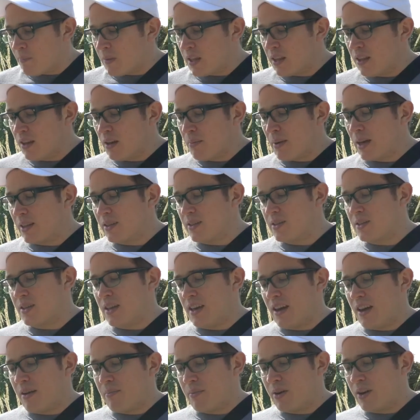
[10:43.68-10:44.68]
The thing about this
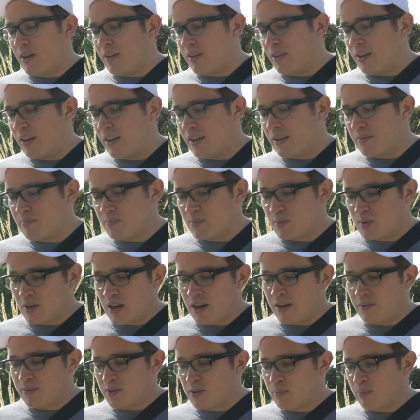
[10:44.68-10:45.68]
camera that I'm
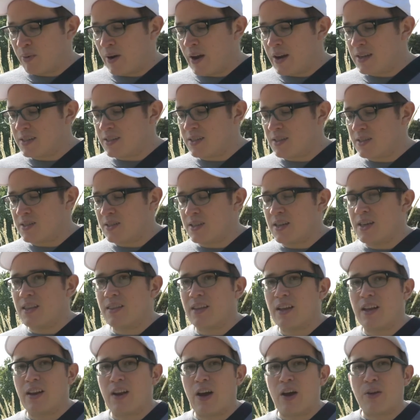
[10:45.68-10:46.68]
kind of surprised to see
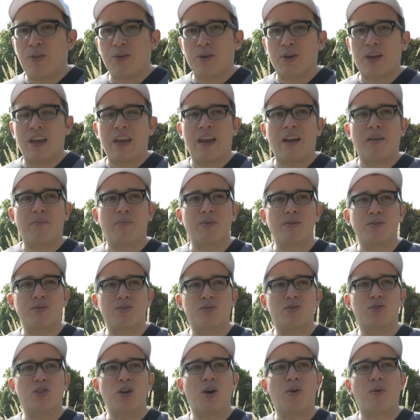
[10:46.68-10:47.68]
that other
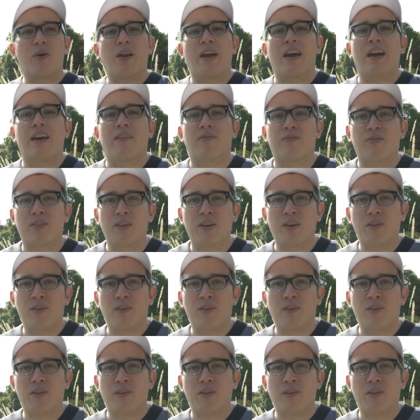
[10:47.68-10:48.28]
cameras don't have,